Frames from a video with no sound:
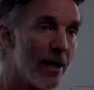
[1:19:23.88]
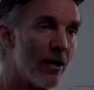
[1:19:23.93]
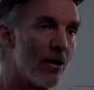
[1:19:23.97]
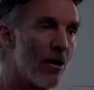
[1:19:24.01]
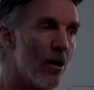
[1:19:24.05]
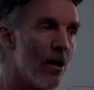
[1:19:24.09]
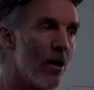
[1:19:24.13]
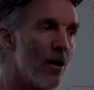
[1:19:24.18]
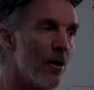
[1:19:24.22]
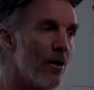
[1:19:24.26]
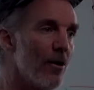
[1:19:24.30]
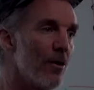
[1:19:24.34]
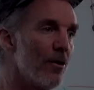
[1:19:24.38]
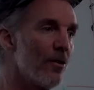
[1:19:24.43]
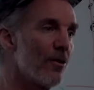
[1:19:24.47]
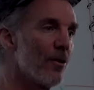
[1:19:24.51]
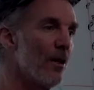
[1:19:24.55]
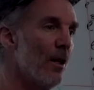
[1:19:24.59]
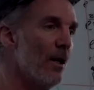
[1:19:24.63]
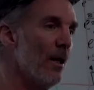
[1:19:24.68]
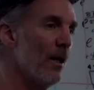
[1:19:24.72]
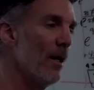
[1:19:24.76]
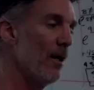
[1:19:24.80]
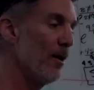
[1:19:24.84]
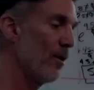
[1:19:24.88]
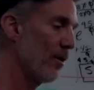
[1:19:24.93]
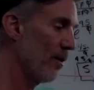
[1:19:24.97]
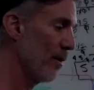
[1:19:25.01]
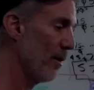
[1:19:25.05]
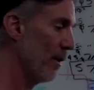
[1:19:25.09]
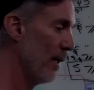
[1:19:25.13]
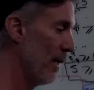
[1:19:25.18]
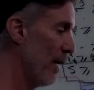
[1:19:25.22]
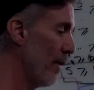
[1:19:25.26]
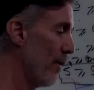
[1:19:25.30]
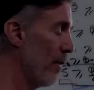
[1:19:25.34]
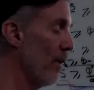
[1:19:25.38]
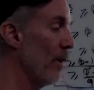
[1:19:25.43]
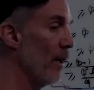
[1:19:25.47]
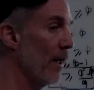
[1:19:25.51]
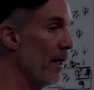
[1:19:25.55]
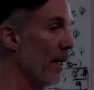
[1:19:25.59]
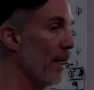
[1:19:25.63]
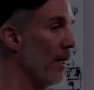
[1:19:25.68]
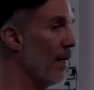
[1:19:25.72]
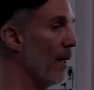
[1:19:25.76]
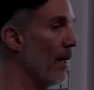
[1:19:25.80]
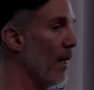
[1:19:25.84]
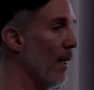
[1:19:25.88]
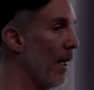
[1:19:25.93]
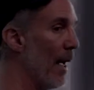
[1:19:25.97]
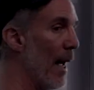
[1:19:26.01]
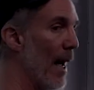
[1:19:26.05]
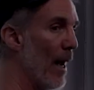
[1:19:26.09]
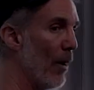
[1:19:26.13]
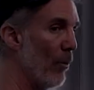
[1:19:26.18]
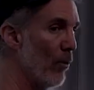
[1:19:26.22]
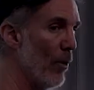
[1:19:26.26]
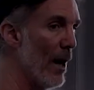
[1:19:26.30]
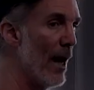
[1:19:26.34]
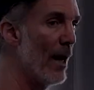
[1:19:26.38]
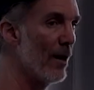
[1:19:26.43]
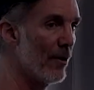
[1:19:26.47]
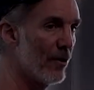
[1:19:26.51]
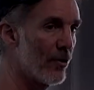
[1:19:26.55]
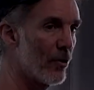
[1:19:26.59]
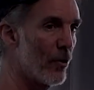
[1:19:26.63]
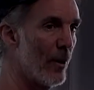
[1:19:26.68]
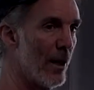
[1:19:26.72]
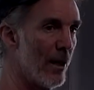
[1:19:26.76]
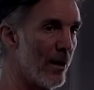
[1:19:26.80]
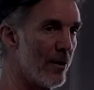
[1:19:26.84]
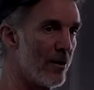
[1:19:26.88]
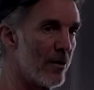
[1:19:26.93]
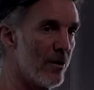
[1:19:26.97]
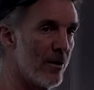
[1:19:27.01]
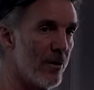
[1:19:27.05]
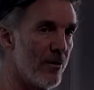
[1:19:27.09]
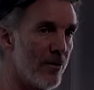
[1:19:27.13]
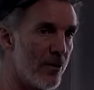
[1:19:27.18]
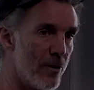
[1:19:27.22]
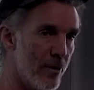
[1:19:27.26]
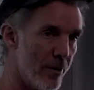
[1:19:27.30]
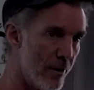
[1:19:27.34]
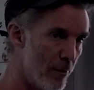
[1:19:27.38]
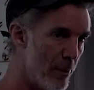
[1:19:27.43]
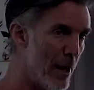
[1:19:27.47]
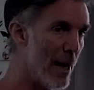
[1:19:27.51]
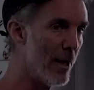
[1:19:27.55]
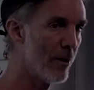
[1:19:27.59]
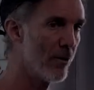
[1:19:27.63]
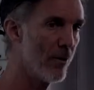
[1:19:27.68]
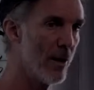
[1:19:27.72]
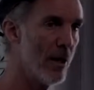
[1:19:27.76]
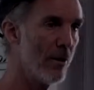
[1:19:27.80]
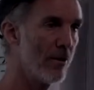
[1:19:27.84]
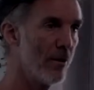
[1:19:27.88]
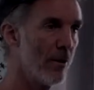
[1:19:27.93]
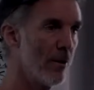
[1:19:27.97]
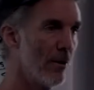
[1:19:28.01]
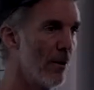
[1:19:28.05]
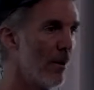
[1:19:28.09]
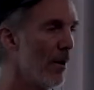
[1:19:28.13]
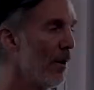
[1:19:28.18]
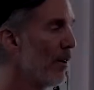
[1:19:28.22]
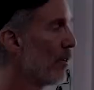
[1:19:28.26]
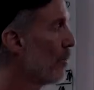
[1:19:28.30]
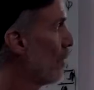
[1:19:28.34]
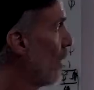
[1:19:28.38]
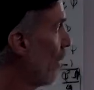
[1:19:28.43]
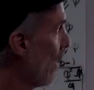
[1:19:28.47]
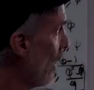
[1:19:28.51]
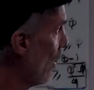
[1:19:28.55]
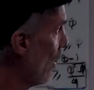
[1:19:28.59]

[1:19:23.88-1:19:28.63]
like ours is literally at rest relative to the background. So